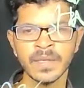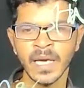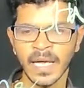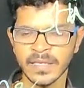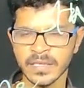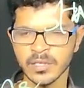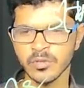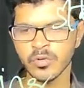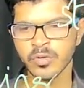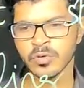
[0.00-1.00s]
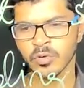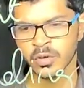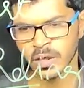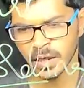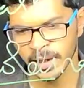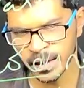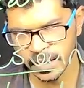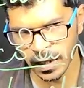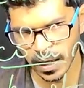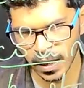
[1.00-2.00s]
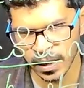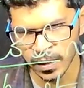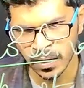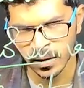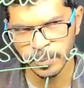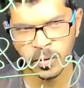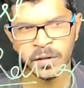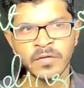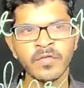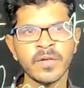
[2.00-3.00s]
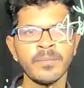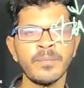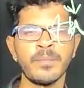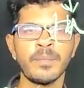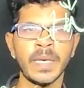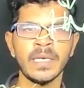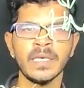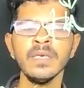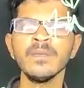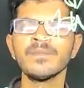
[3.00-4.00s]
as it is used to treat the person from pain,